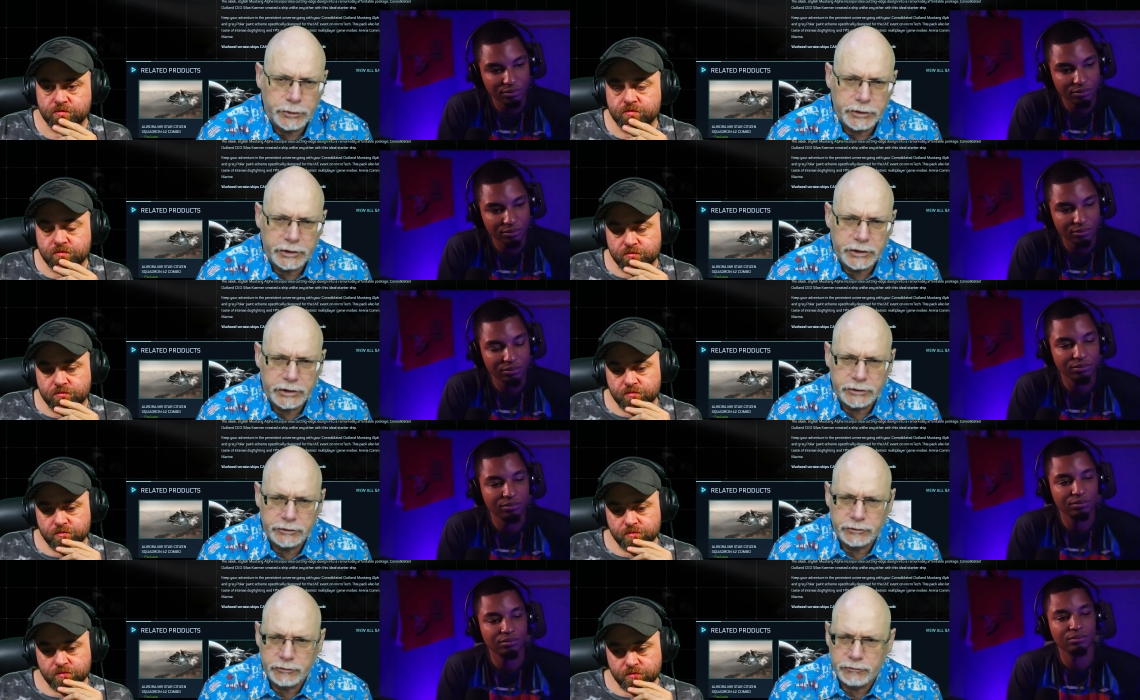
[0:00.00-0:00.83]
Speaker 1: it
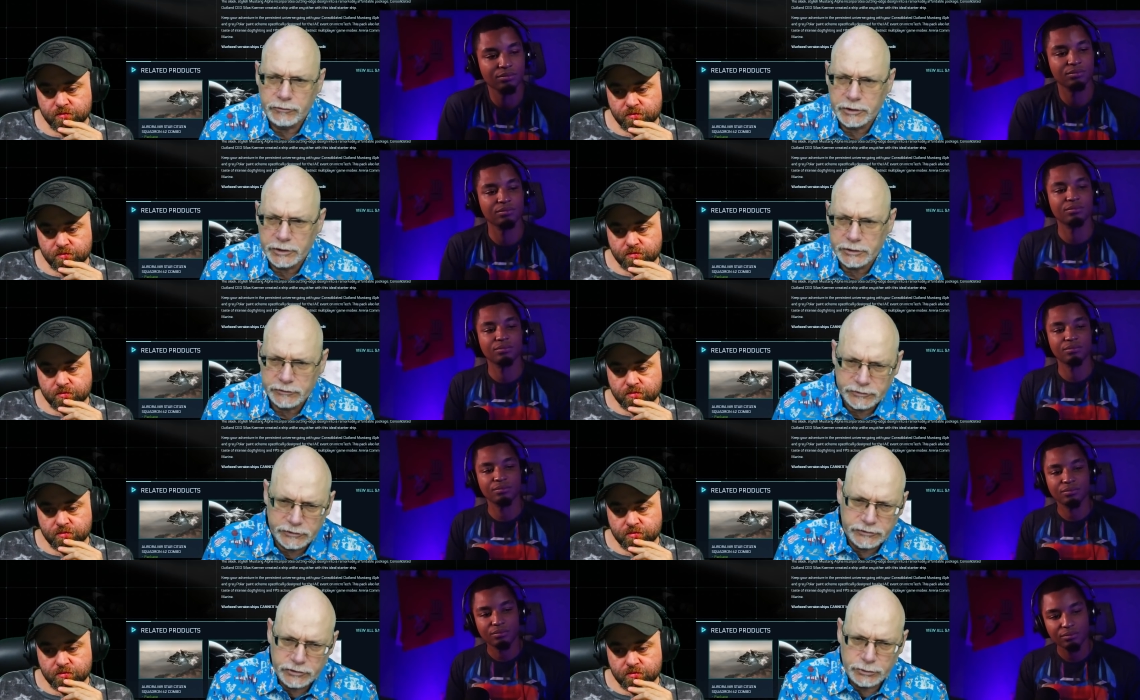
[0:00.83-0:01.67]
in in
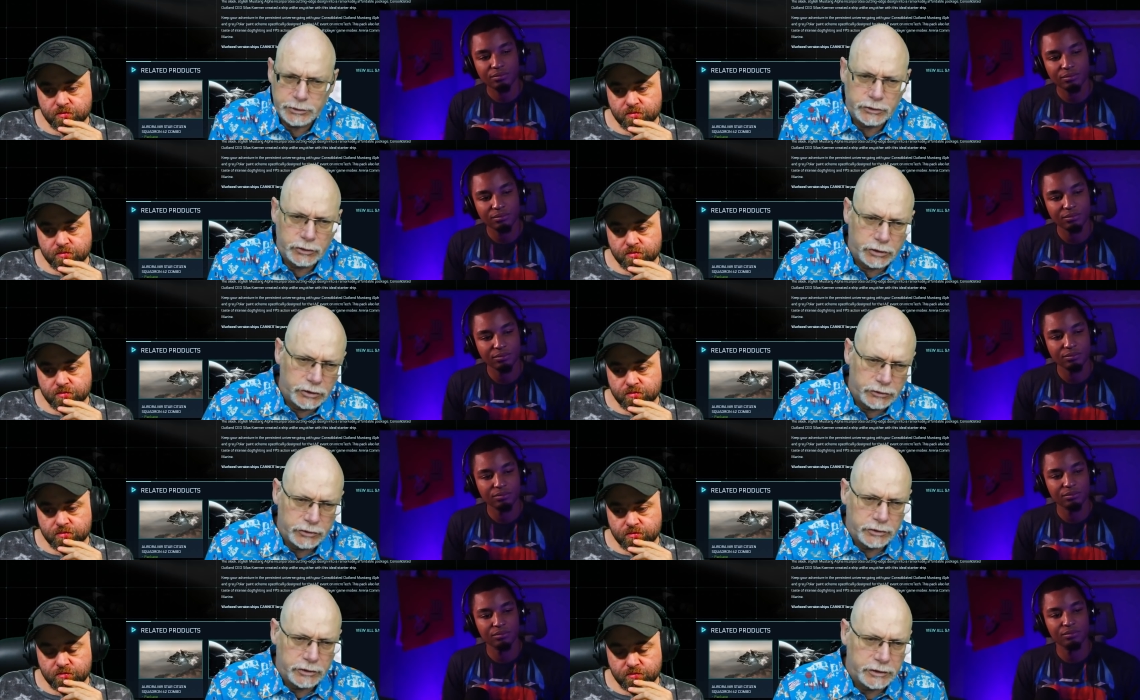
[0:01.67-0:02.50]
CCU in in,
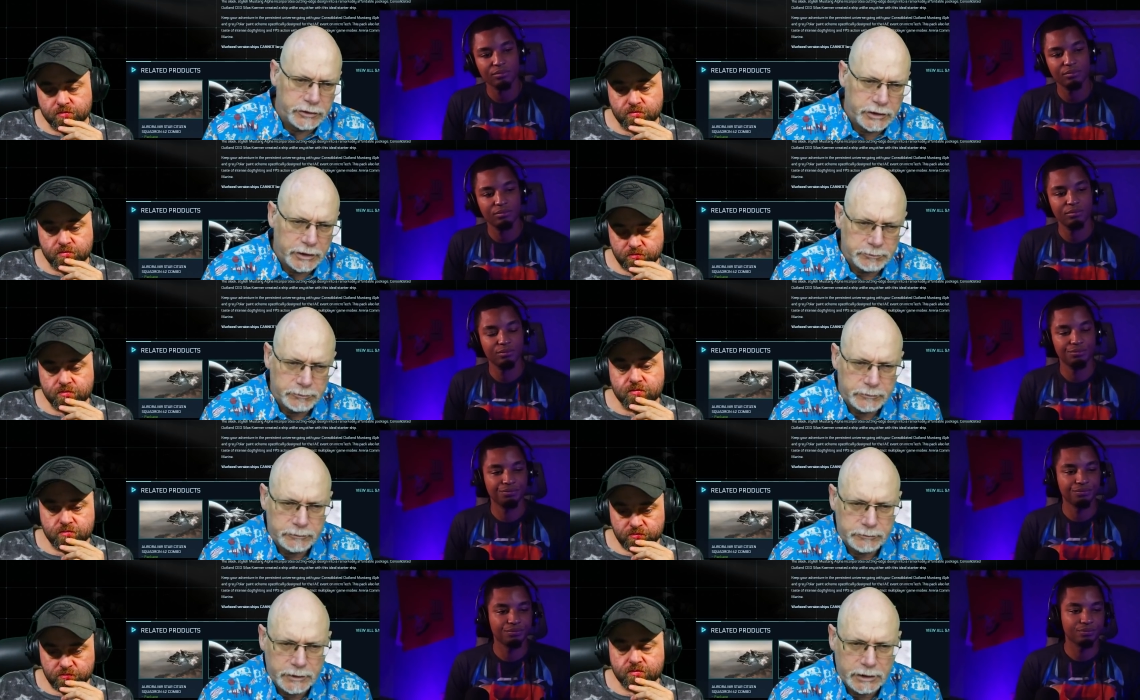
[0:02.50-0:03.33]
uh, mm. in the
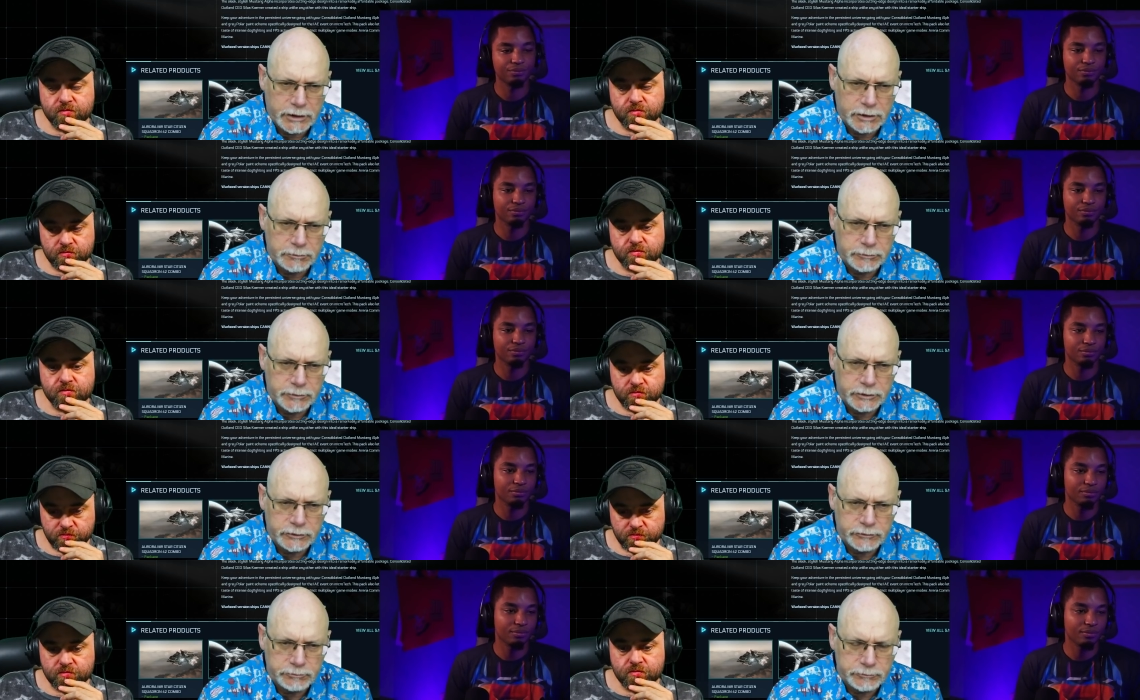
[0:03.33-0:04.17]
um, in
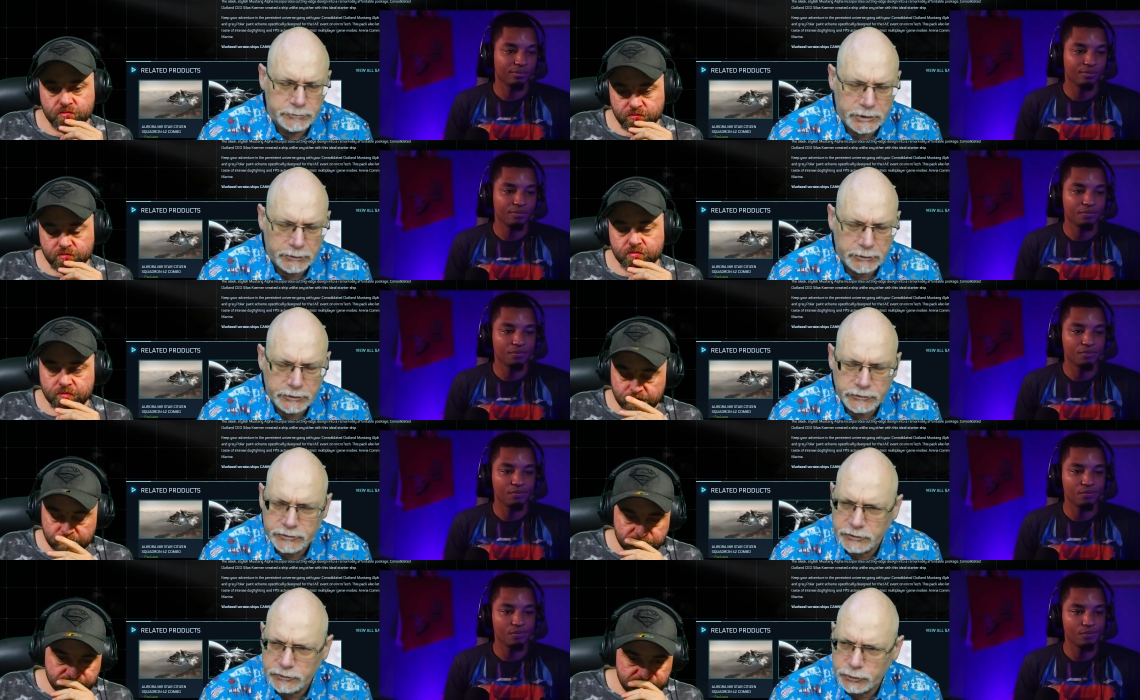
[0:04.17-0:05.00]
the, you know in
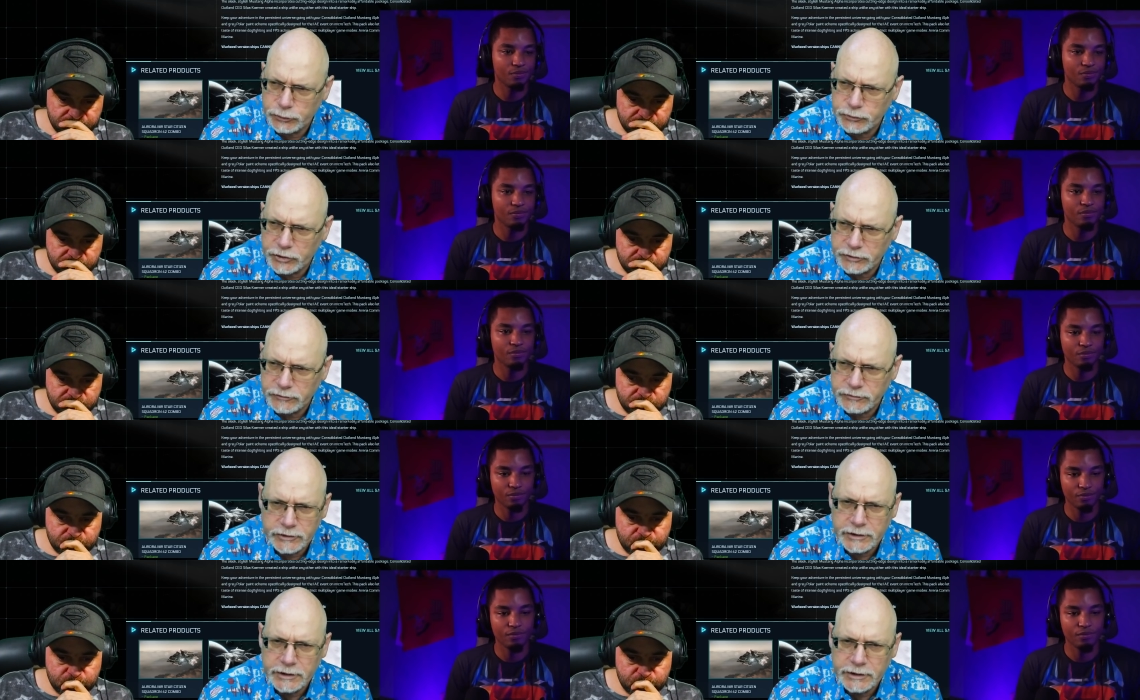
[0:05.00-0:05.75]
CCU chains.